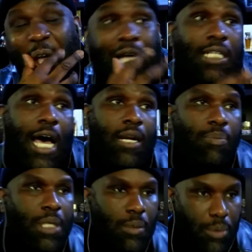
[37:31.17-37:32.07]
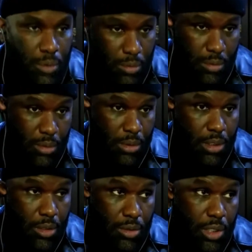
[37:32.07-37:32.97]
a lot of people
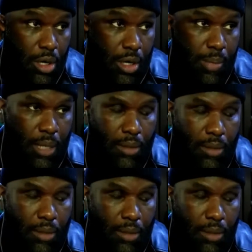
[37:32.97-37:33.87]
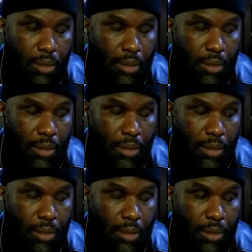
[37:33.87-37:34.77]
don't talk about.
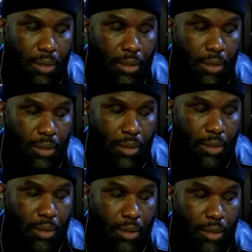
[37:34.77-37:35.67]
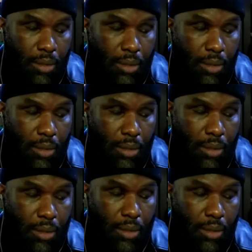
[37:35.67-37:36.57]
It's from a beloved
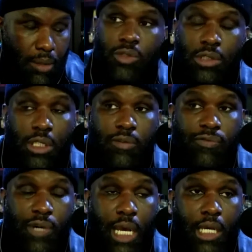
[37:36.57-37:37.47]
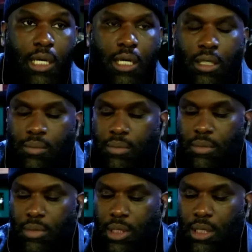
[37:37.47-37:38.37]
house in Fragcom.
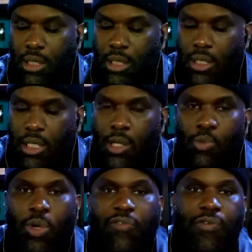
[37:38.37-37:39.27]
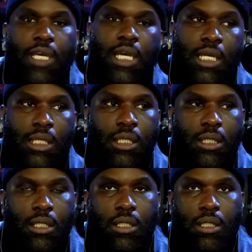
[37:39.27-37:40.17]

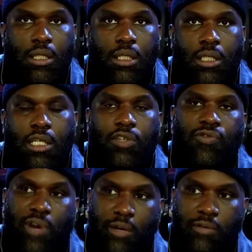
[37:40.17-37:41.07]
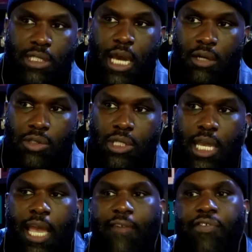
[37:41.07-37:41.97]
Within this fragrance house,
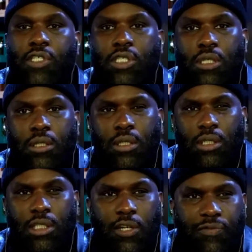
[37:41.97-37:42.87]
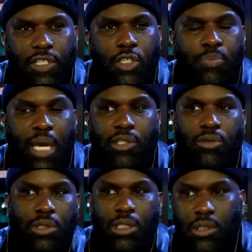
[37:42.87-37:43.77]
they have different
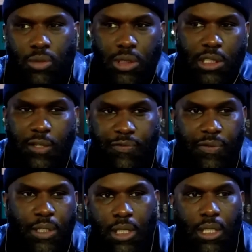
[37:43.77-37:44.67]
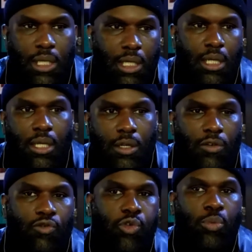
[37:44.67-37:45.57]
specialties or different
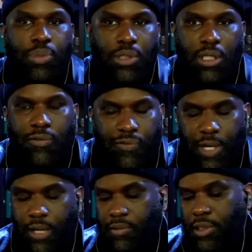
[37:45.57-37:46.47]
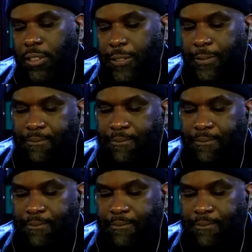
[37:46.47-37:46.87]
groups of fragrances.